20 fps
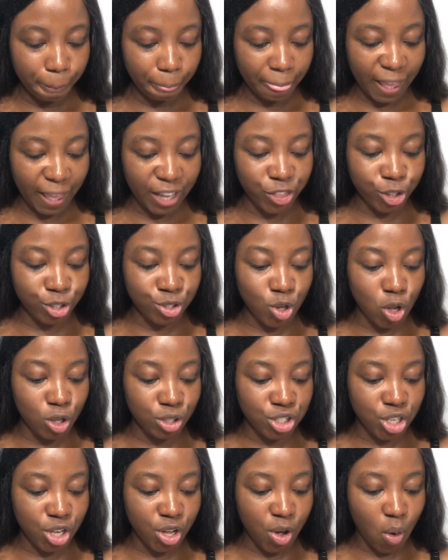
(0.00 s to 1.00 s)
there's
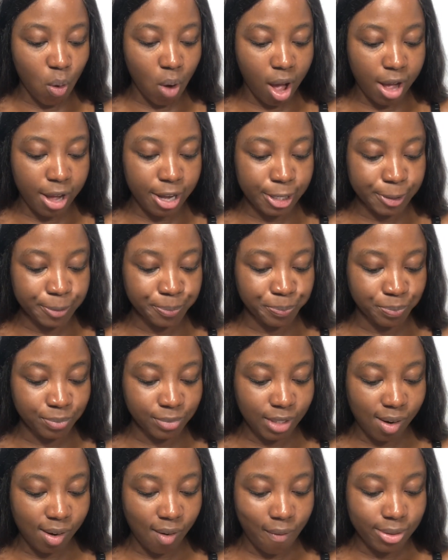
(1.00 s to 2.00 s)
also um
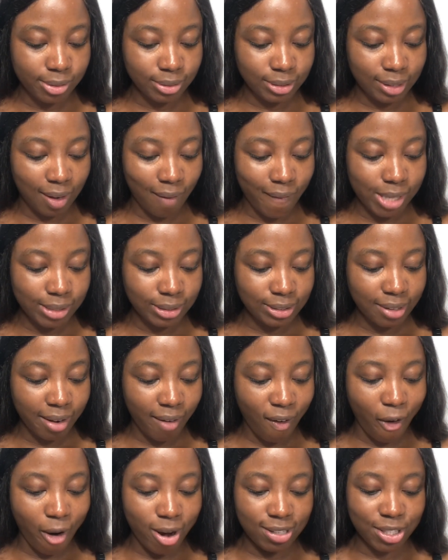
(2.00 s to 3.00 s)

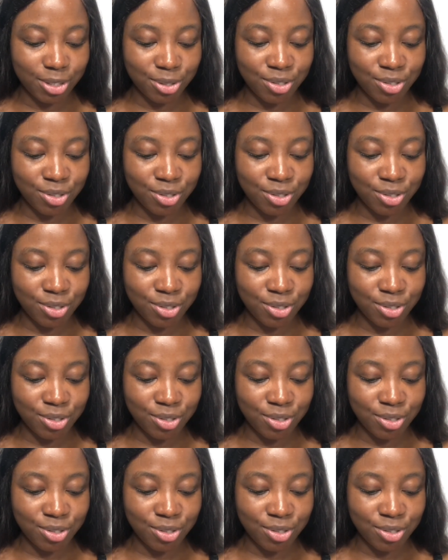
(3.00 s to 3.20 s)
there's